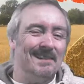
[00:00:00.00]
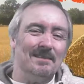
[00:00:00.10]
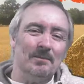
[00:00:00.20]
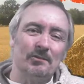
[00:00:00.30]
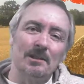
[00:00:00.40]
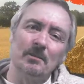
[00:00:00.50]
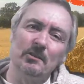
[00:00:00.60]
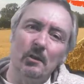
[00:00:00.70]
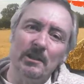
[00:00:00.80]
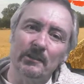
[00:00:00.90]
The trouble is you've
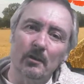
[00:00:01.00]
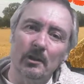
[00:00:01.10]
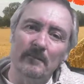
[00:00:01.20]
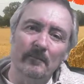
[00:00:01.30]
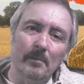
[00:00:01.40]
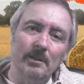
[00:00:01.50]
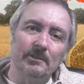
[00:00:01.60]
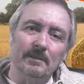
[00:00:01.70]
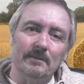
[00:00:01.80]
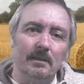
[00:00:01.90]
got inside information,
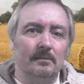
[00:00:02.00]
haven't